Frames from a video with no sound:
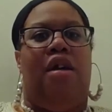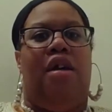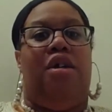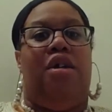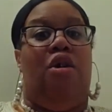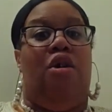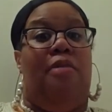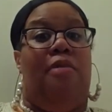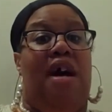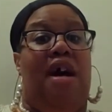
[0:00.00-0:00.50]

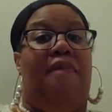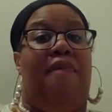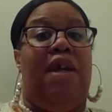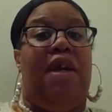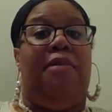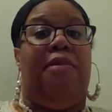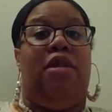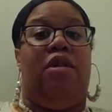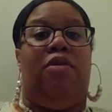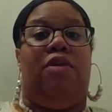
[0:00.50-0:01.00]
And my
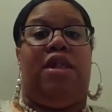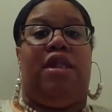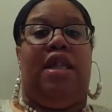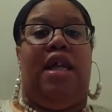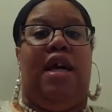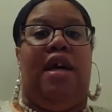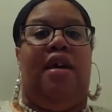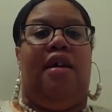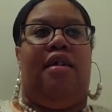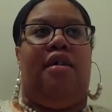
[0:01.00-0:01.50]
family was
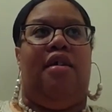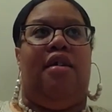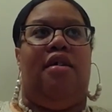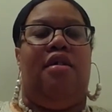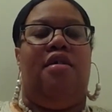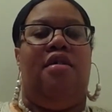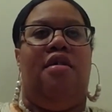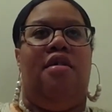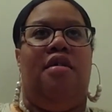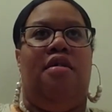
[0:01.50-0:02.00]
like,
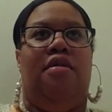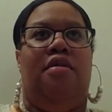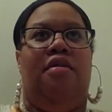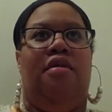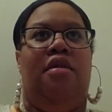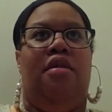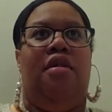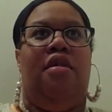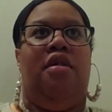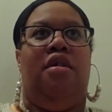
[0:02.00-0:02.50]

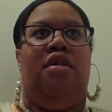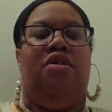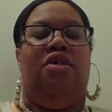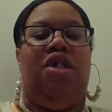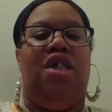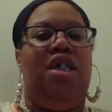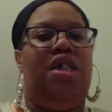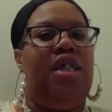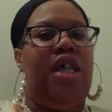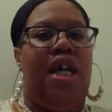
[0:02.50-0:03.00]

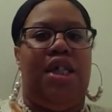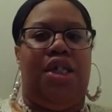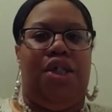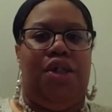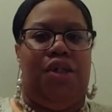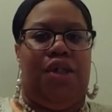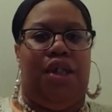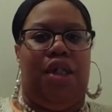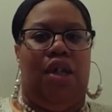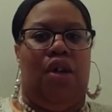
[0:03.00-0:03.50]
detach
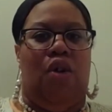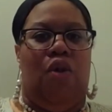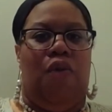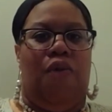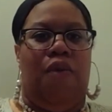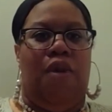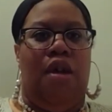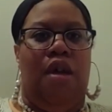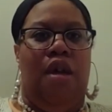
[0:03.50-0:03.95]
yourself.